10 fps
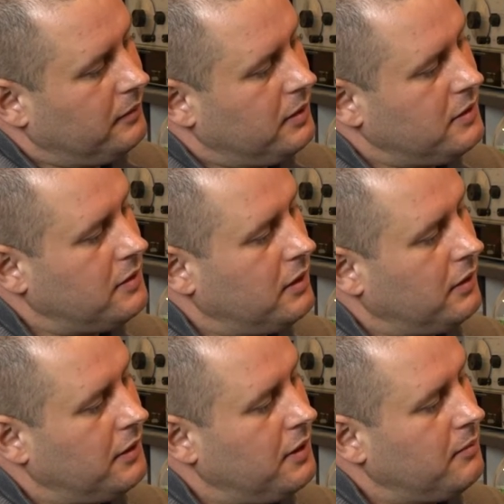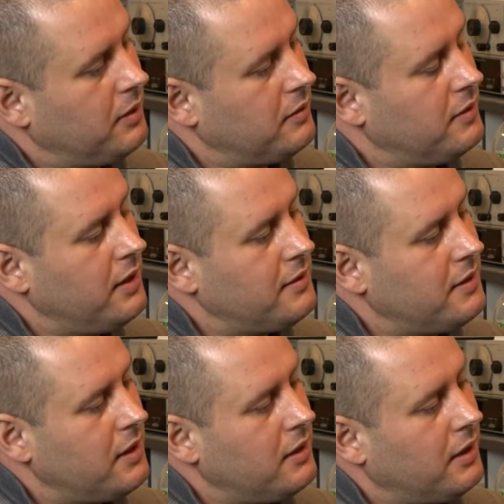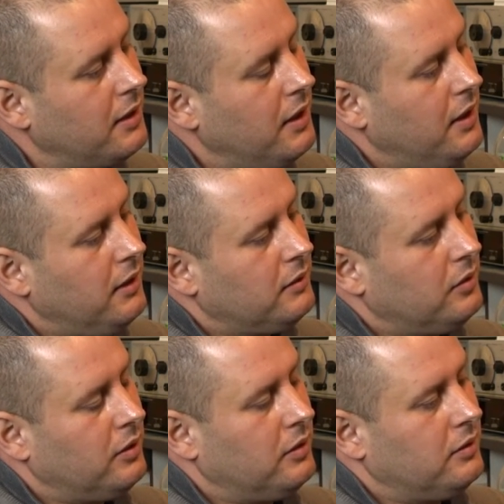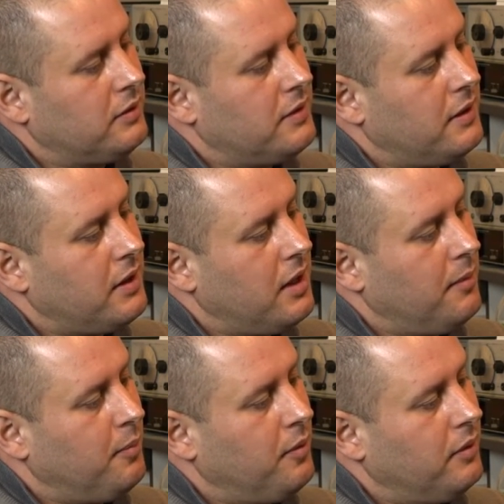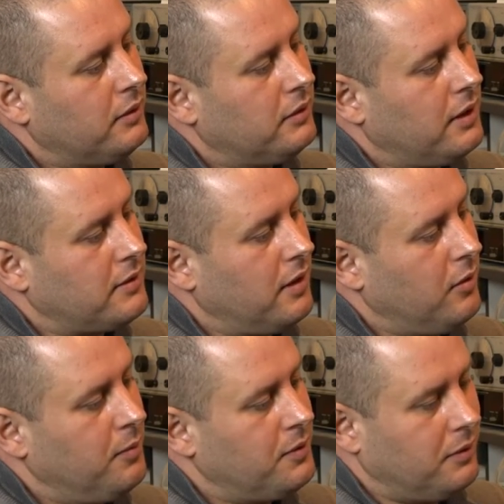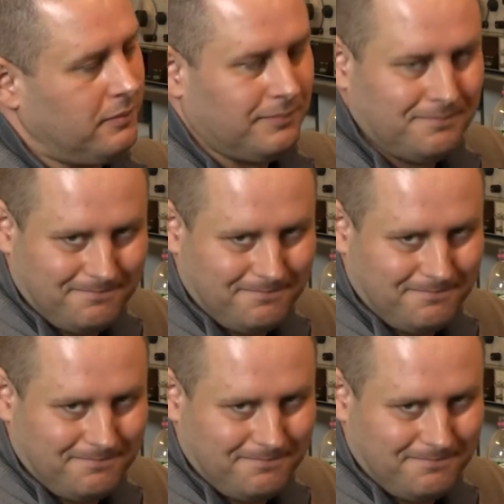installed yet, because they're selling the serial port as an option.